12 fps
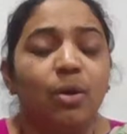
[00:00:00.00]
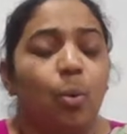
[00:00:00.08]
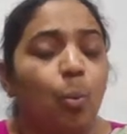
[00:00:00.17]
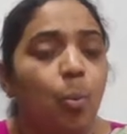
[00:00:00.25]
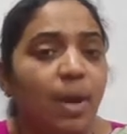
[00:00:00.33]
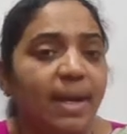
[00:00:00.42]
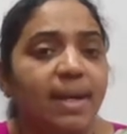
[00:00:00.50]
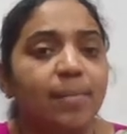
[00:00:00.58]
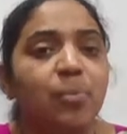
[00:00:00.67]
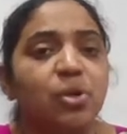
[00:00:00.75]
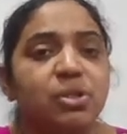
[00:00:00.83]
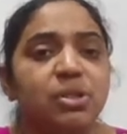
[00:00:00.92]
Very
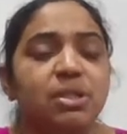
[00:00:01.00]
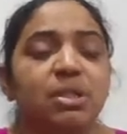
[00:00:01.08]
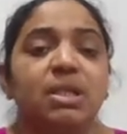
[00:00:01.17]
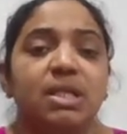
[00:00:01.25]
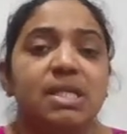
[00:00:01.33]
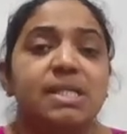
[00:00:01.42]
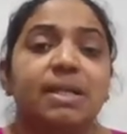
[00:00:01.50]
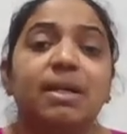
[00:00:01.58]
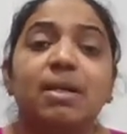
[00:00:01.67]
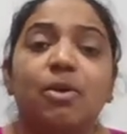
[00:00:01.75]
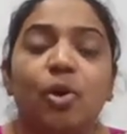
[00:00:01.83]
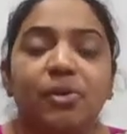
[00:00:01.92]
important is the
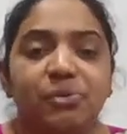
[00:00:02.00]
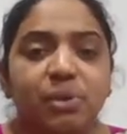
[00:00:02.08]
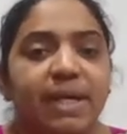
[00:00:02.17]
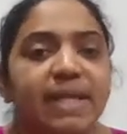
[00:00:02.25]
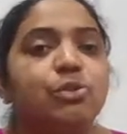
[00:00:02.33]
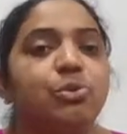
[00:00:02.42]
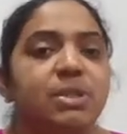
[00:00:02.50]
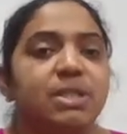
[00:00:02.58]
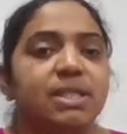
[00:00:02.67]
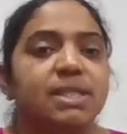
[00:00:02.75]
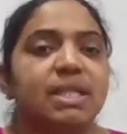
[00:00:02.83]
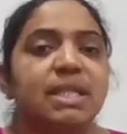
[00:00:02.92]
contra
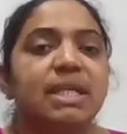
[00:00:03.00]
entries.